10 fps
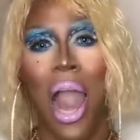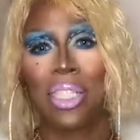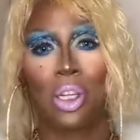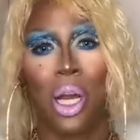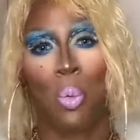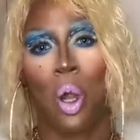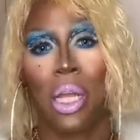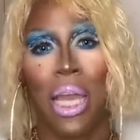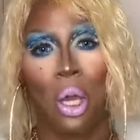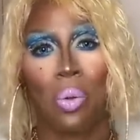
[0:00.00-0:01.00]
I started
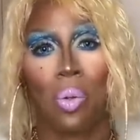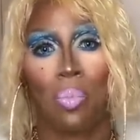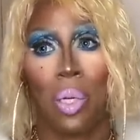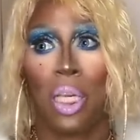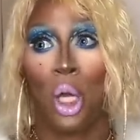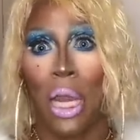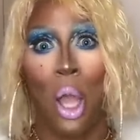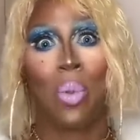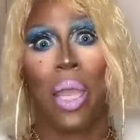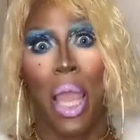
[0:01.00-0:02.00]
working out, but you know,
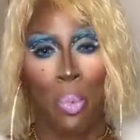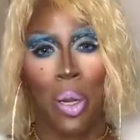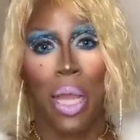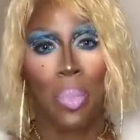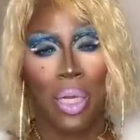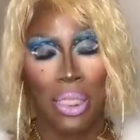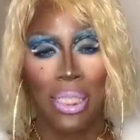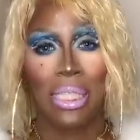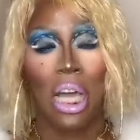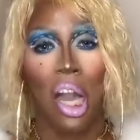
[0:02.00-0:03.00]
now we can't work out
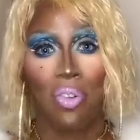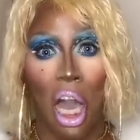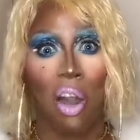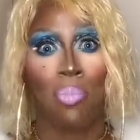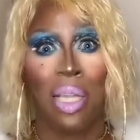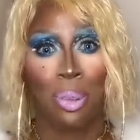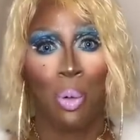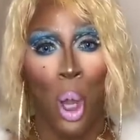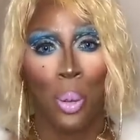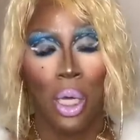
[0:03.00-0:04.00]
because of
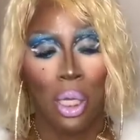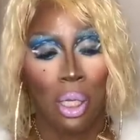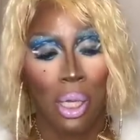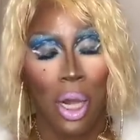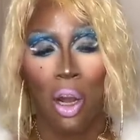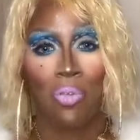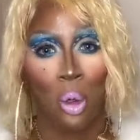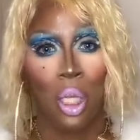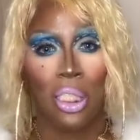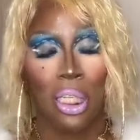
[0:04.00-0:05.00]
Miss Rona and her
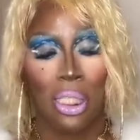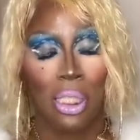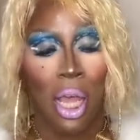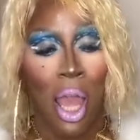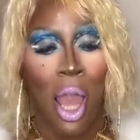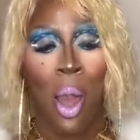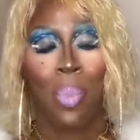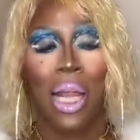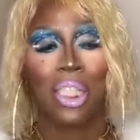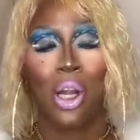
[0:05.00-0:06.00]
foolishness.
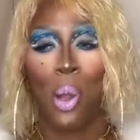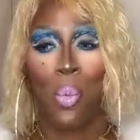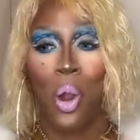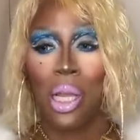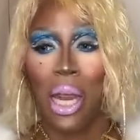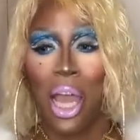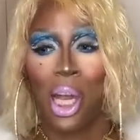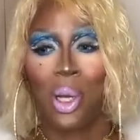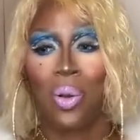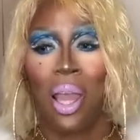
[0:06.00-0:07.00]
But I started working
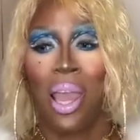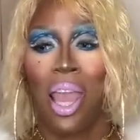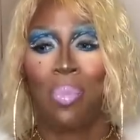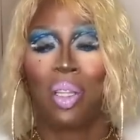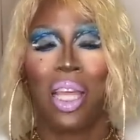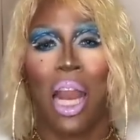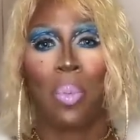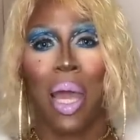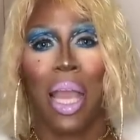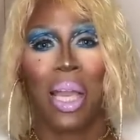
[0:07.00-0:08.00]
out, but then
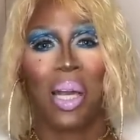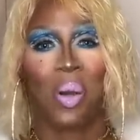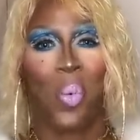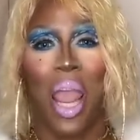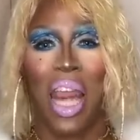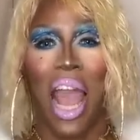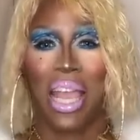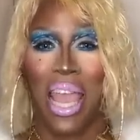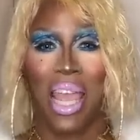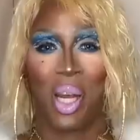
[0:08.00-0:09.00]
I'm like, wait,
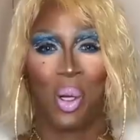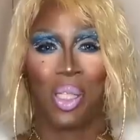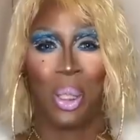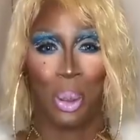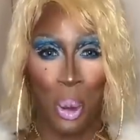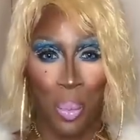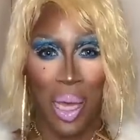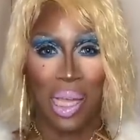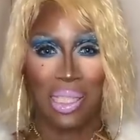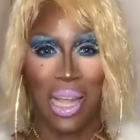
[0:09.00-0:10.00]
I can't do too
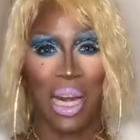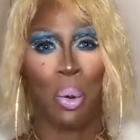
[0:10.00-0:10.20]
much.